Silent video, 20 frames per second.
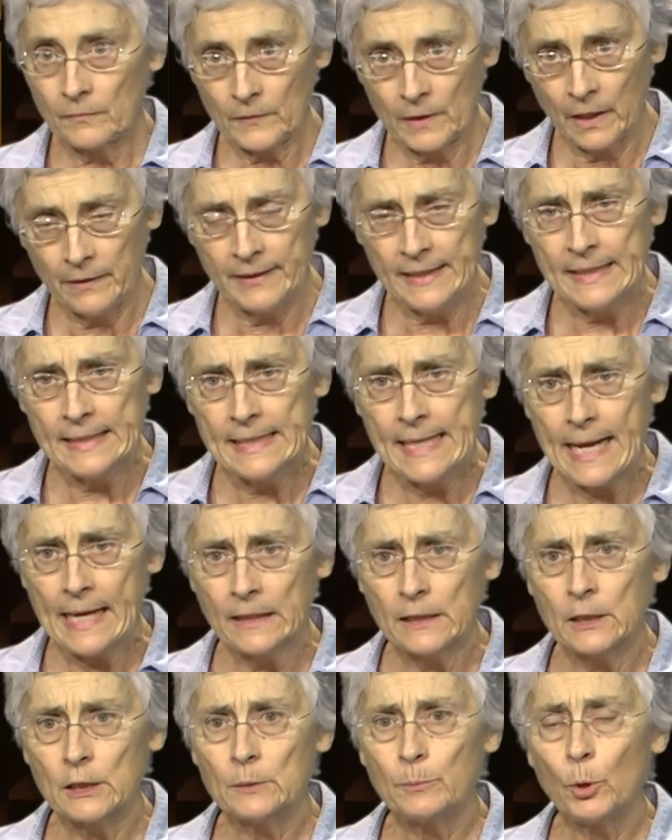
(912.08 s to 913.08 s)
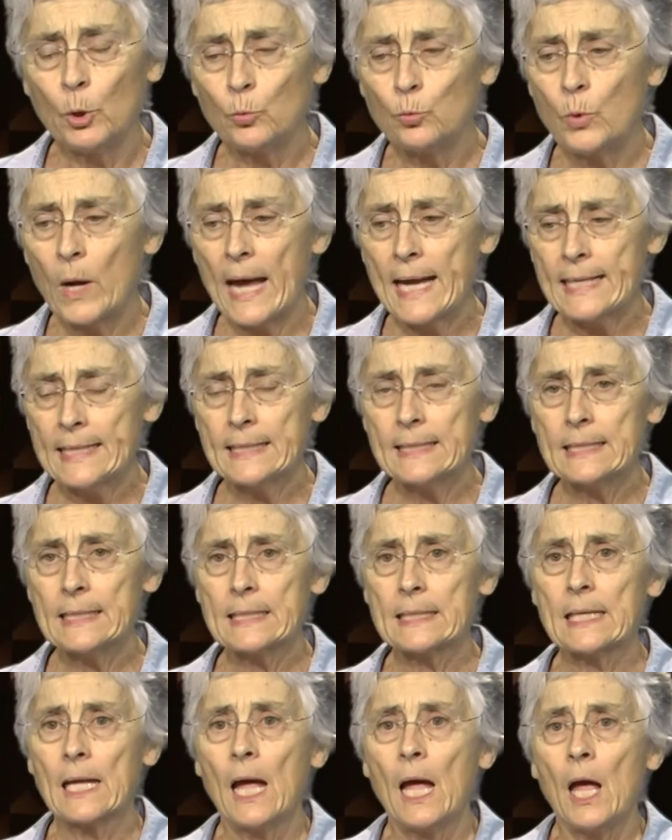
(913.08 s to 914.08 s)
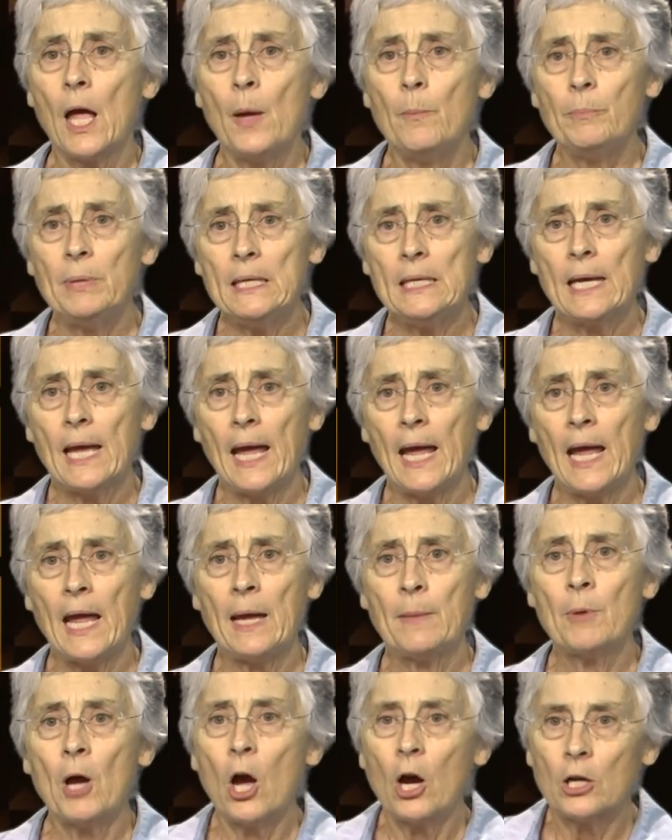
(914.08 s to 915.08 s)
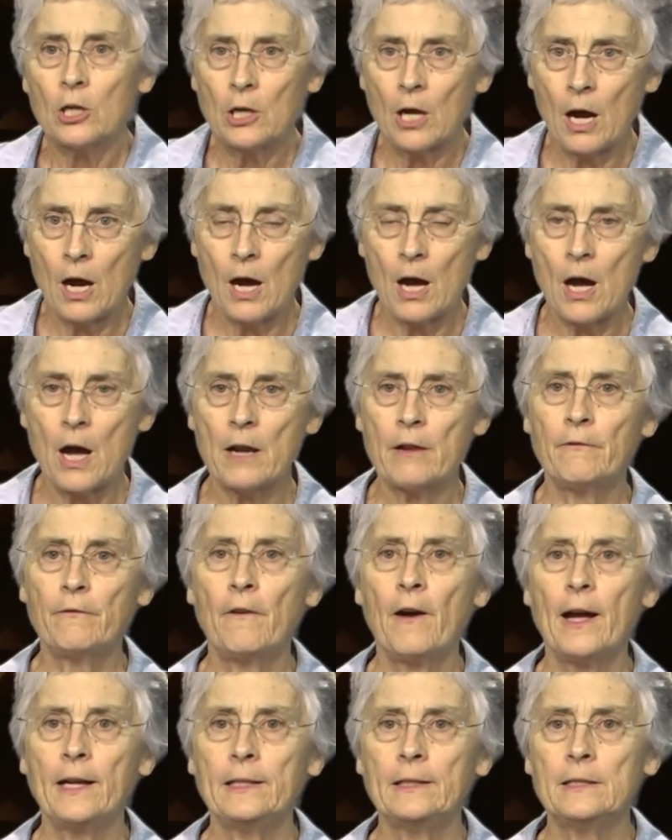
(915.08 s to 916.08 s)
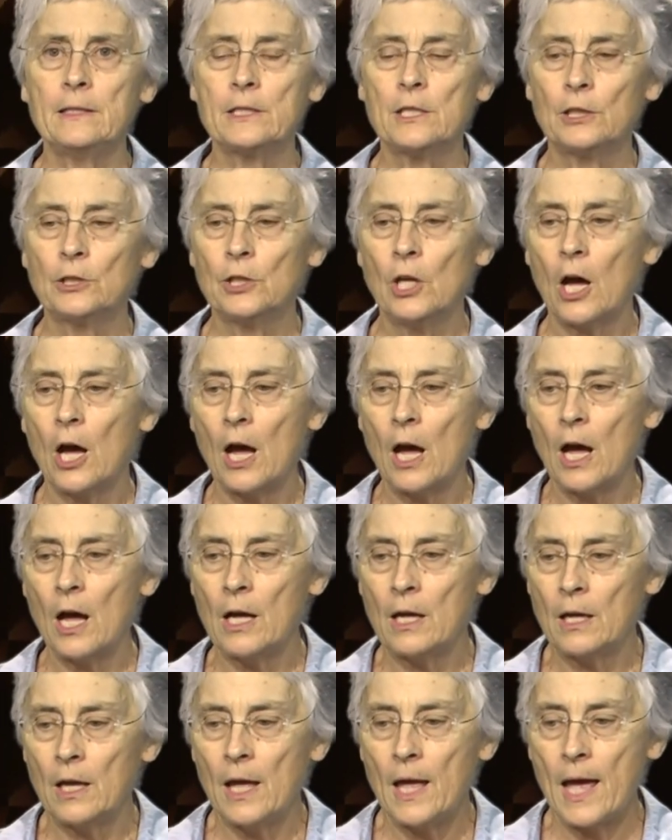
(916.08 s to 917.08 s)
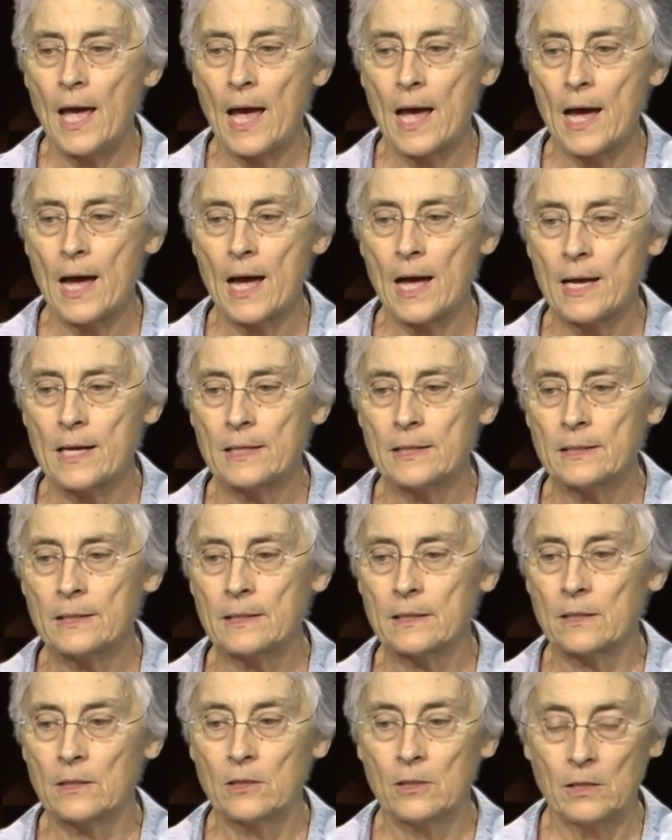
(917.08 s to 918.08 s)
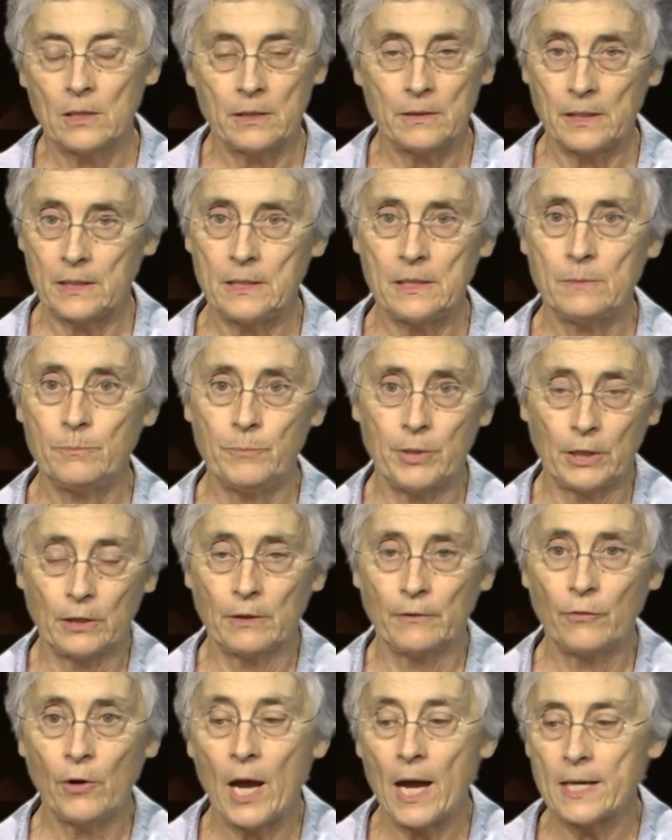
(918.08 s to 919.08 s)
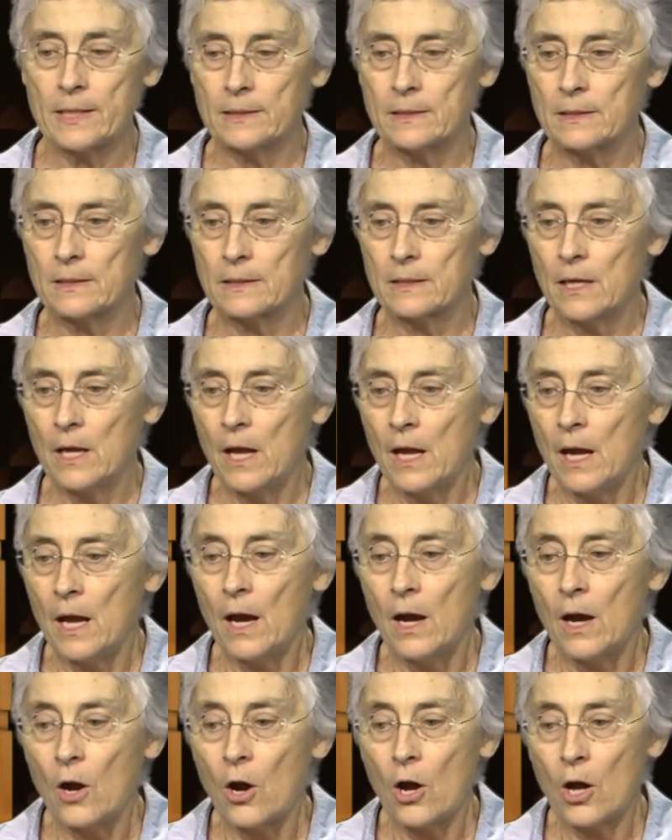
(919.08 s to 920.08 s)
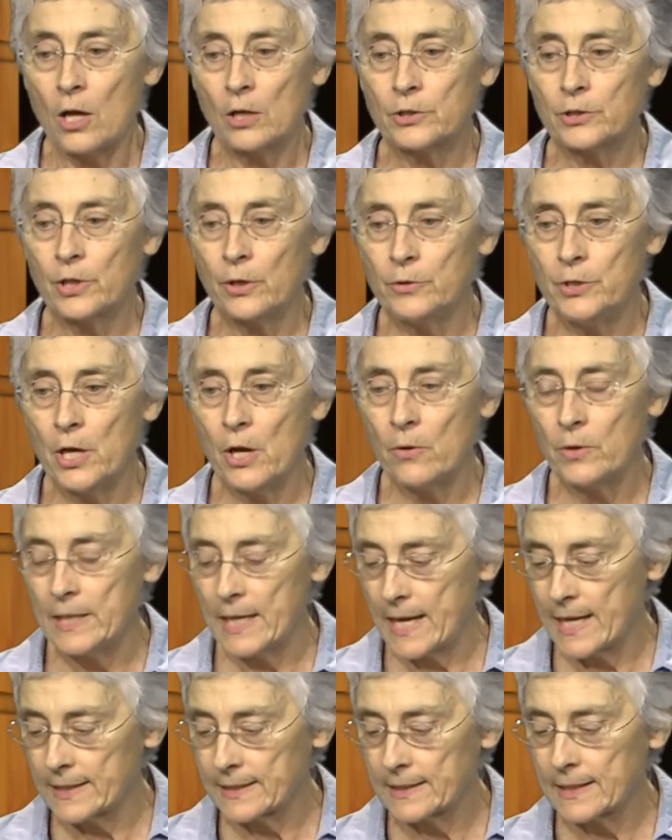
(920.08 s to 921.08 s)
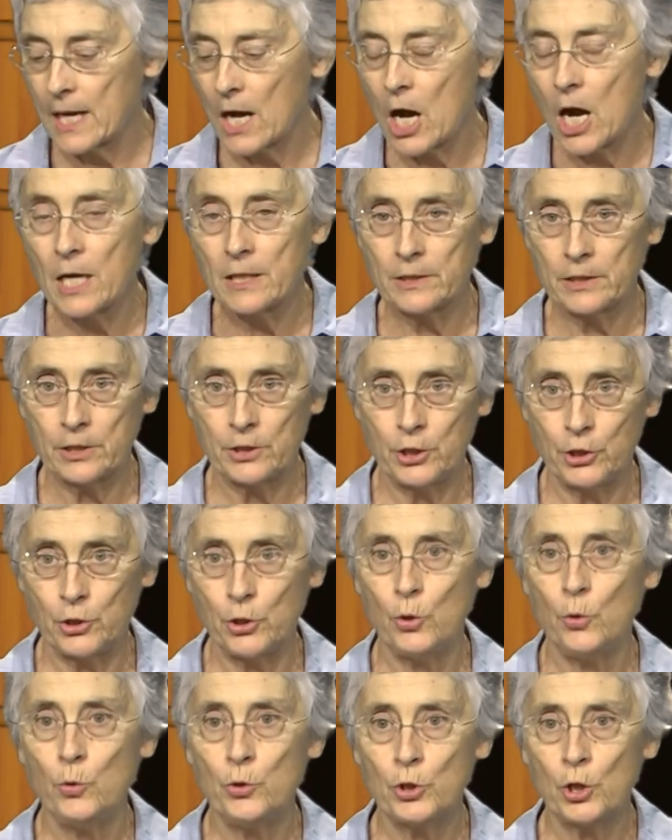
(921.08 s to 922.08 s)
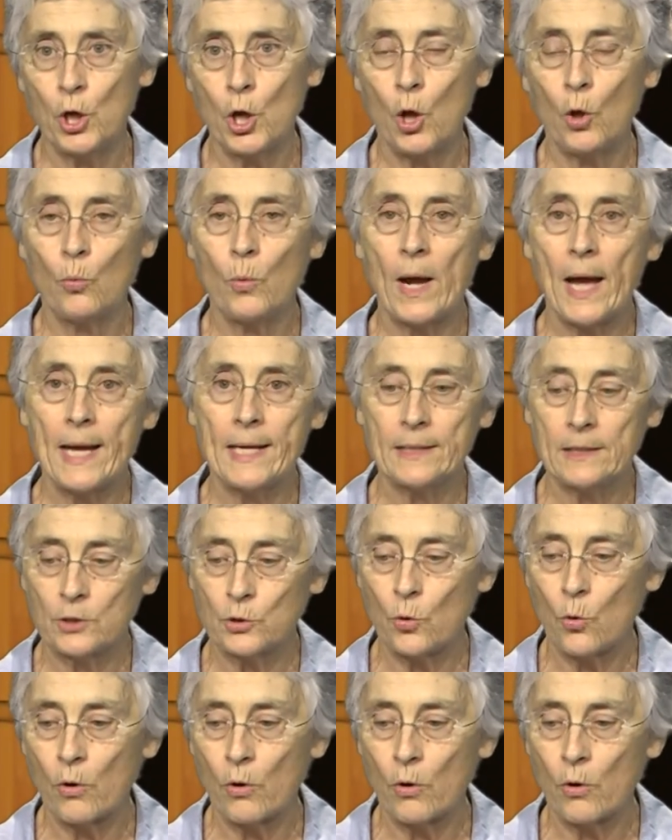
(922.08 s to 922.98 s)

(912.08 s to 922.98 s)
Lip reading: the inalienable rights became codified into law as the Bill of Rights. also known as constitutional rights or